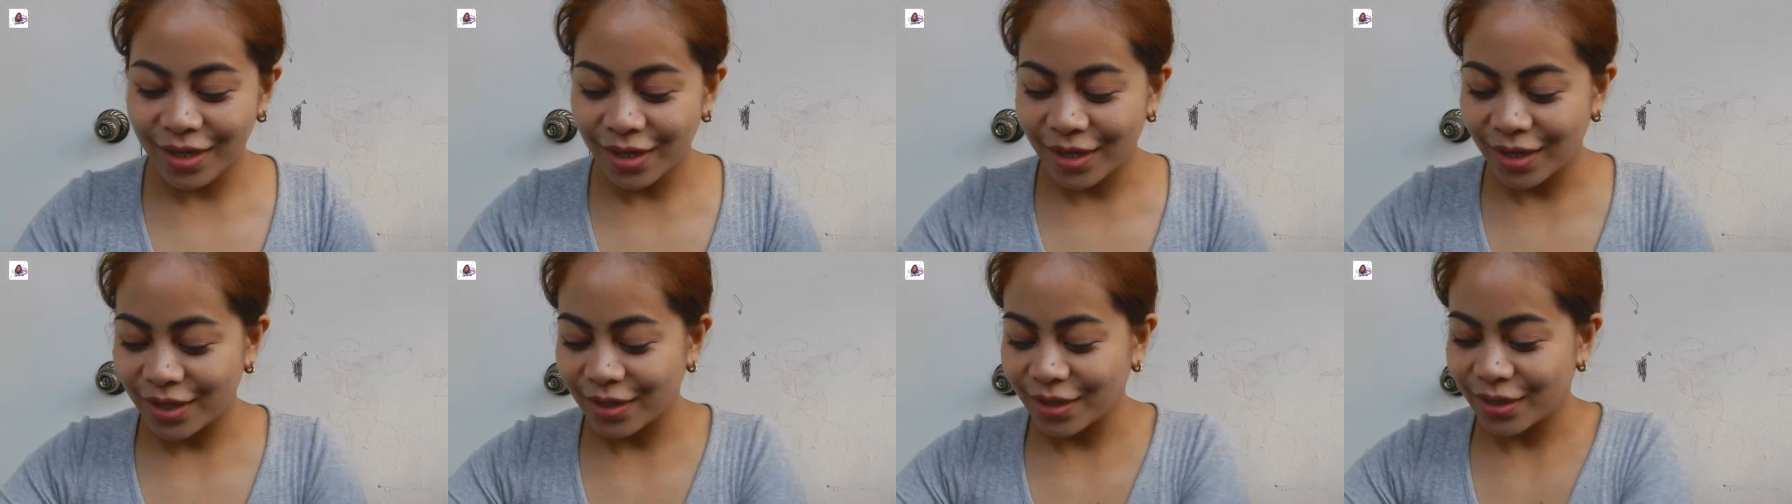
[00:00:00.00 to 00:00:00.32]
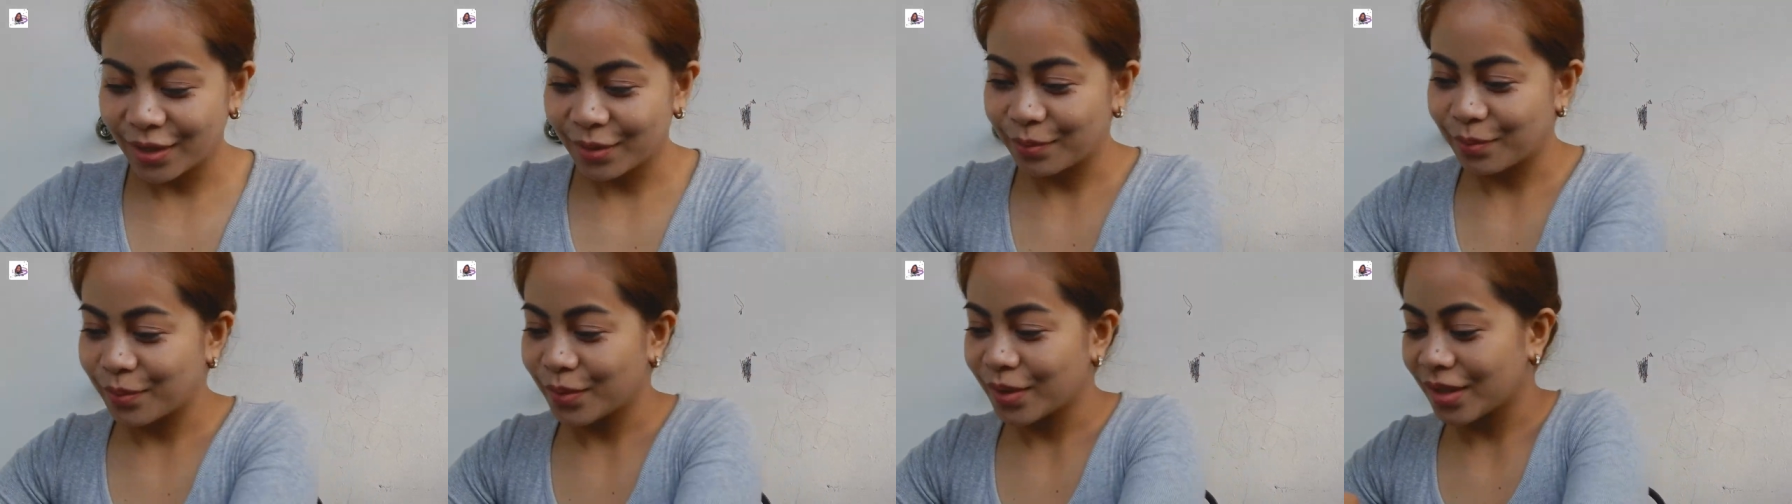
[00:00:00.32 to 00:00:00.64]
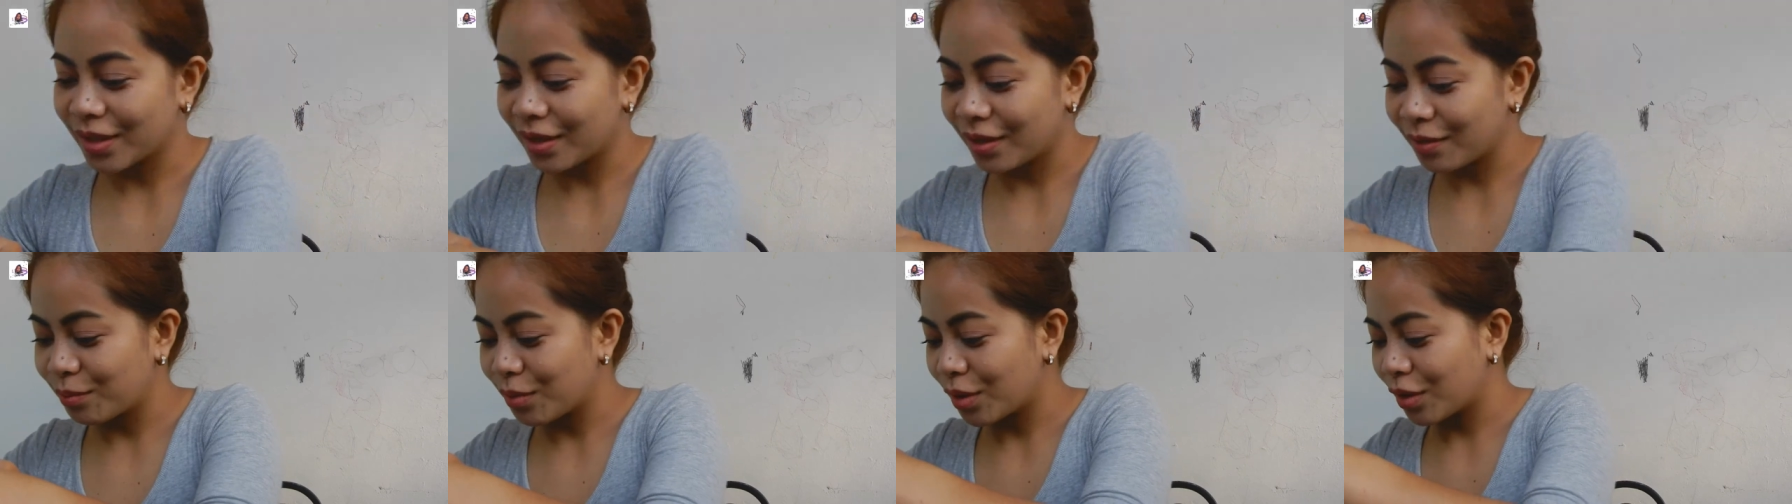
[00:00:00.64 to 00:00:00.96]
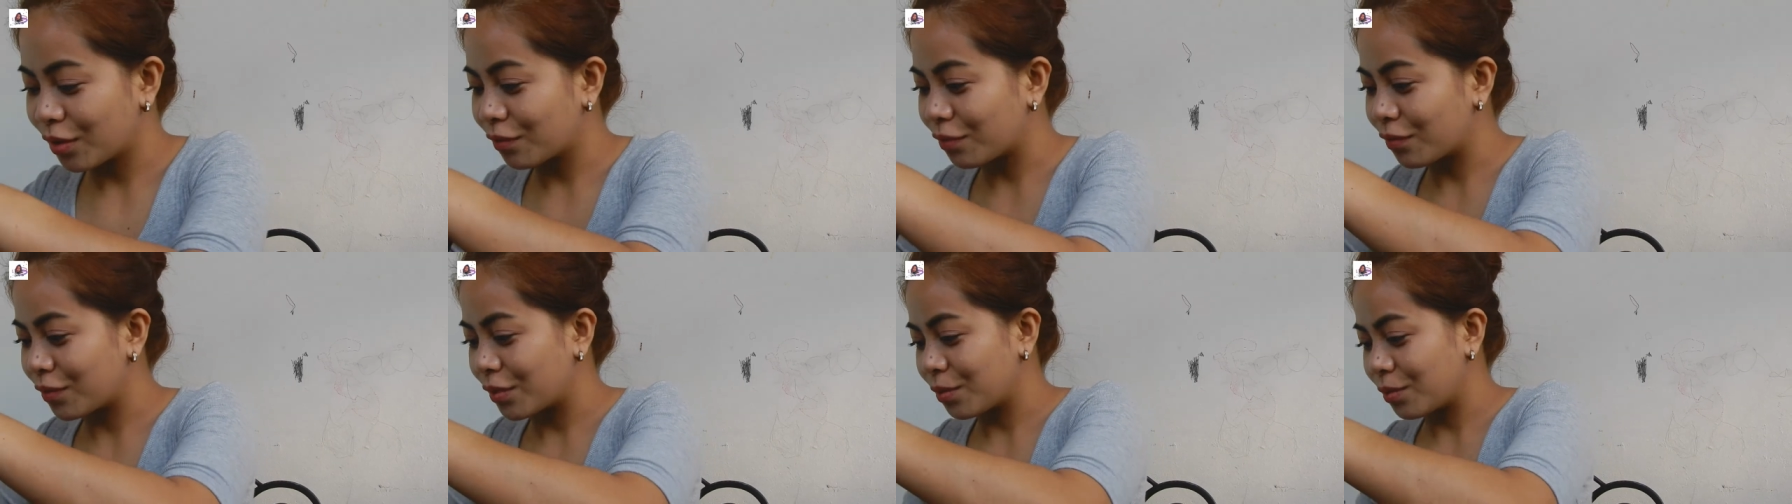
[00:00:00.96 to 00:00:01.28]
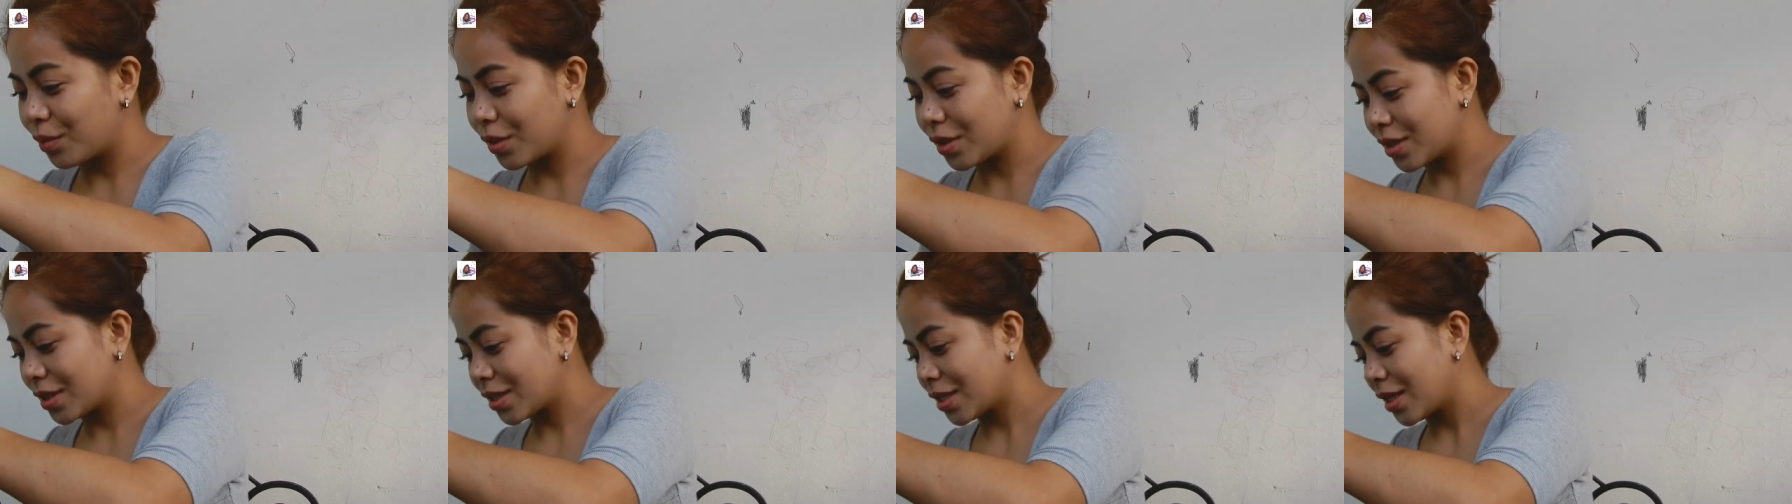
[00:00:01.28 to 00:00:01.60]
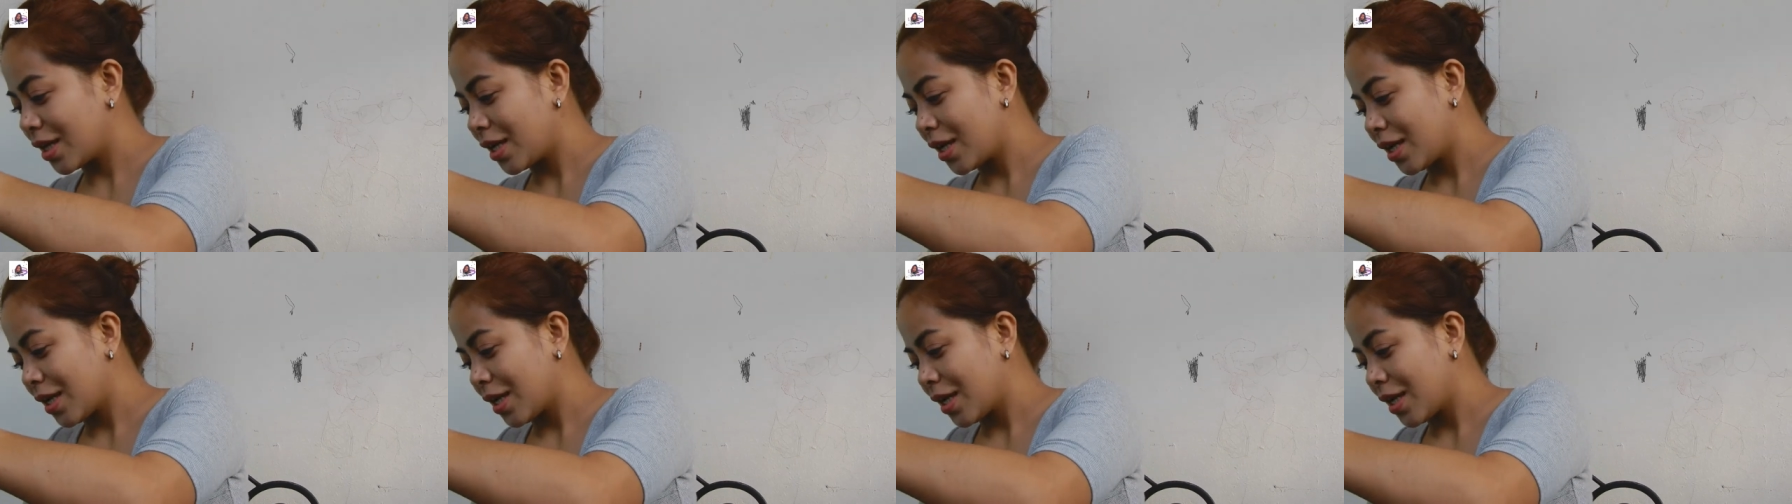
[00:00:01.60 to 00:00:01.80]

Naghanap ko ng ibang freebies.